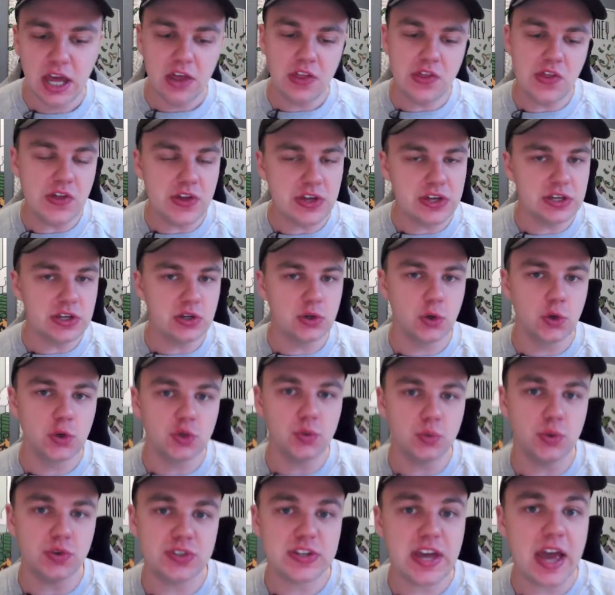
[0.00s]
the yield
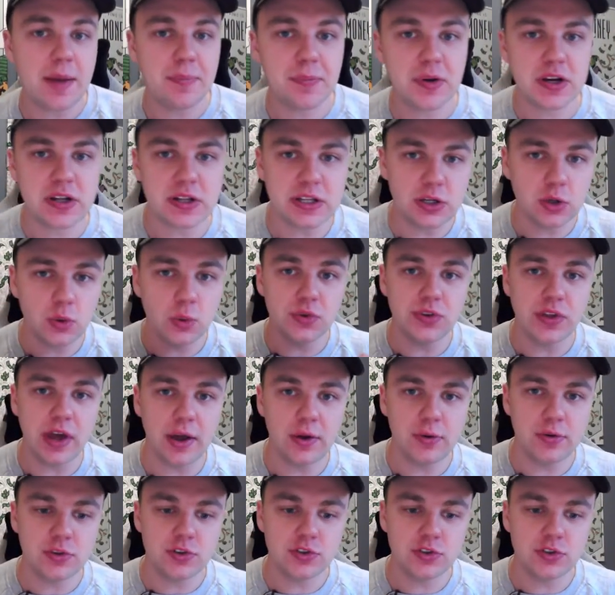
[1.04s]
will typically go down.